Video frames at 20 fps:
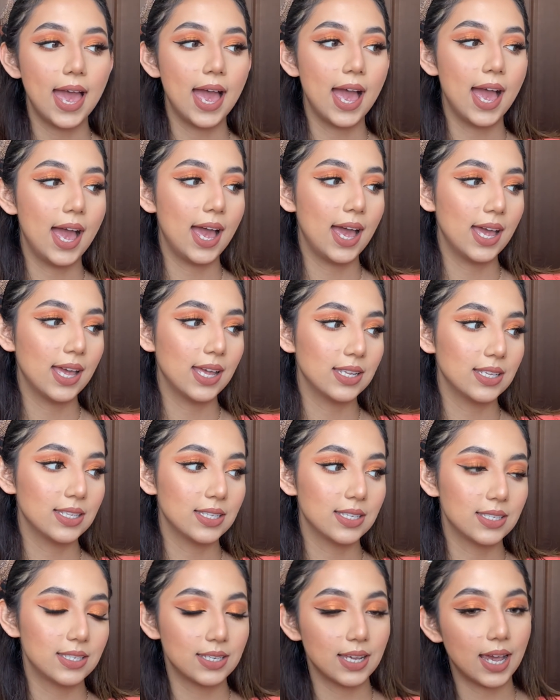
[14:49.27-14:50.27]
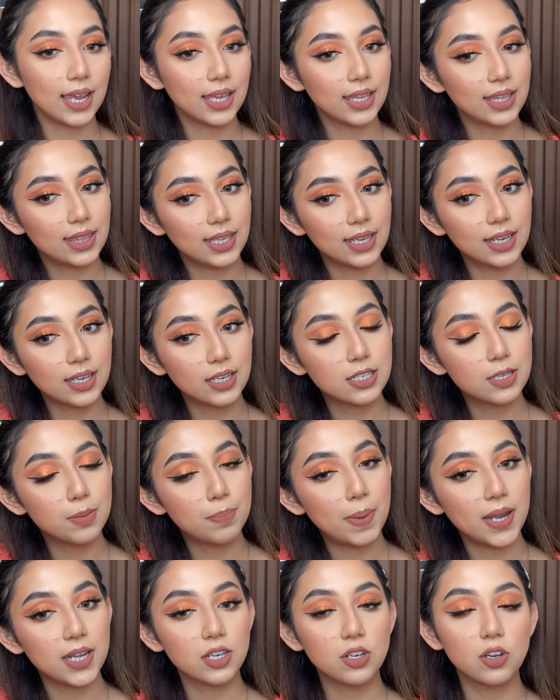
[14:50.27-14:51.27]
And I think
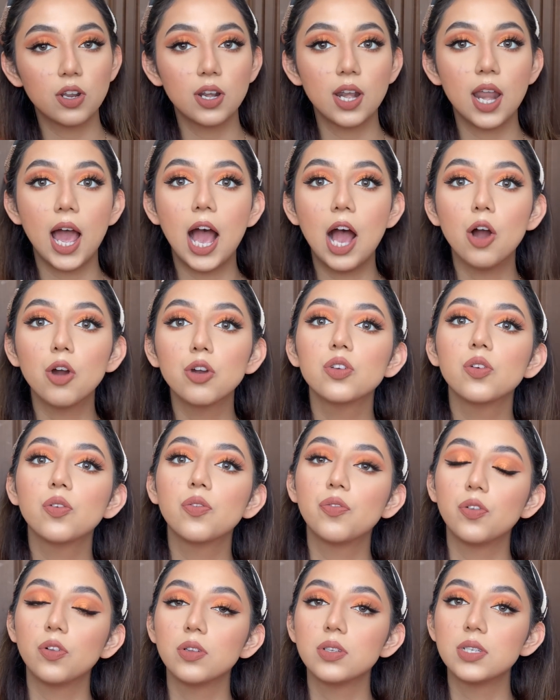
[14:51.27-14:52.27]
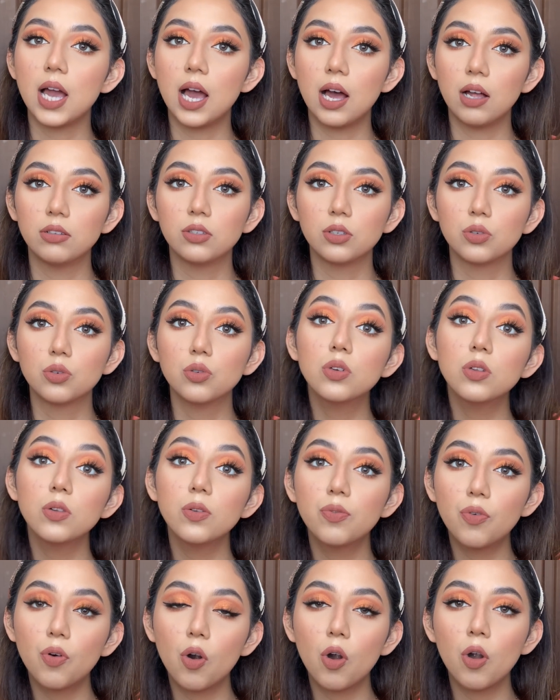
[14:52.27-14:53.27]
depending on how you filled out the Google
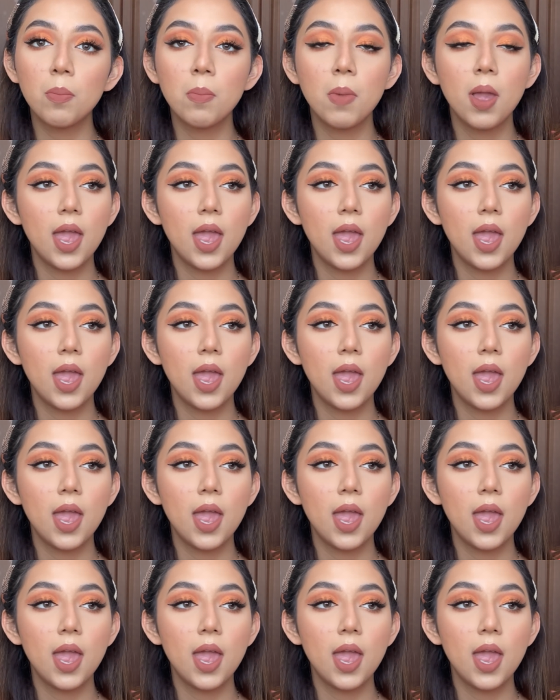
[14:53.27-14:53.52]
form